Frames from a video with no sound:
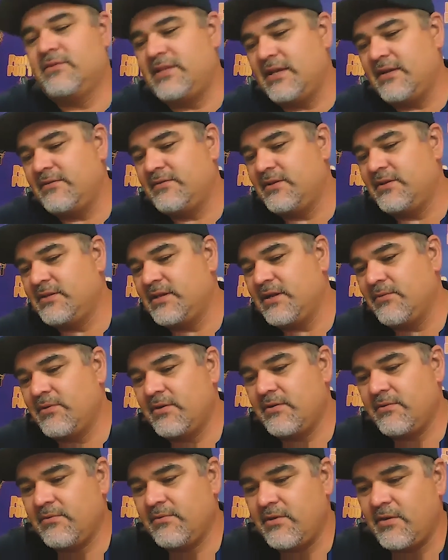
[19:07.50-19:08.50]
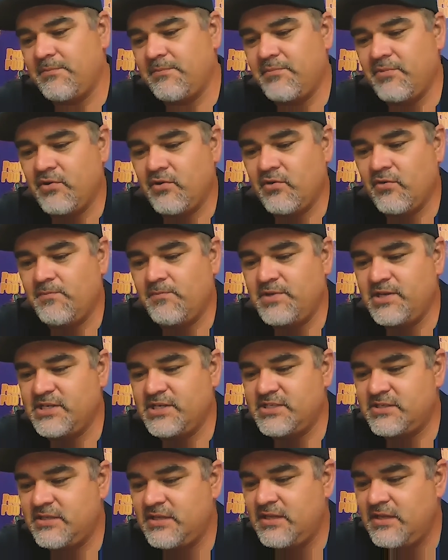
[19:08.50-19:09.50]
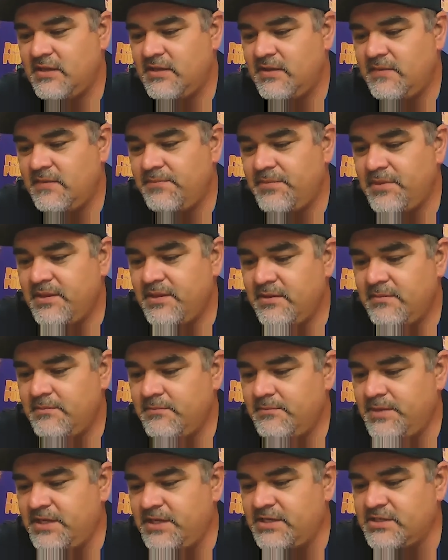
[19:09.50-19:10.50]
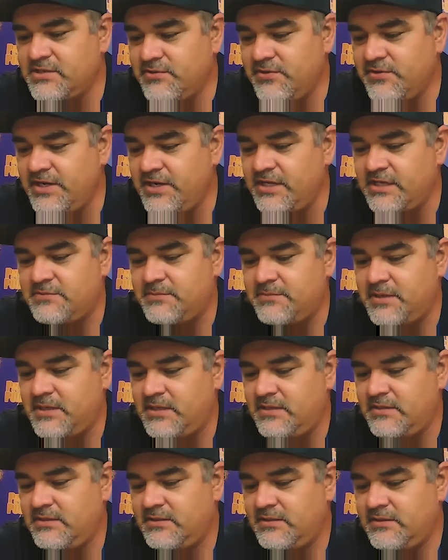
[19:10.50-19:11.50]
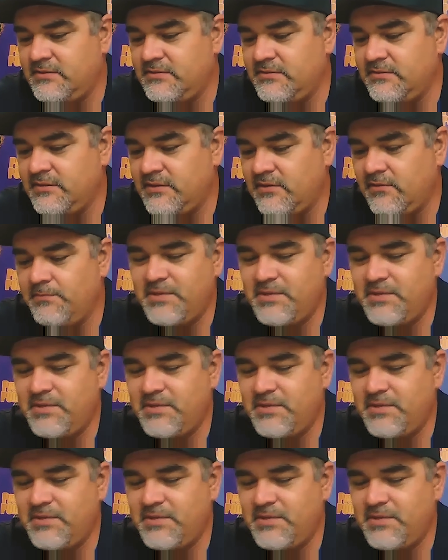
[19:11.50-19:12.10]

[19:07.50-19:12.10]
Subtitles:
no doubt. We're our own biggest critics, man, you know? Our own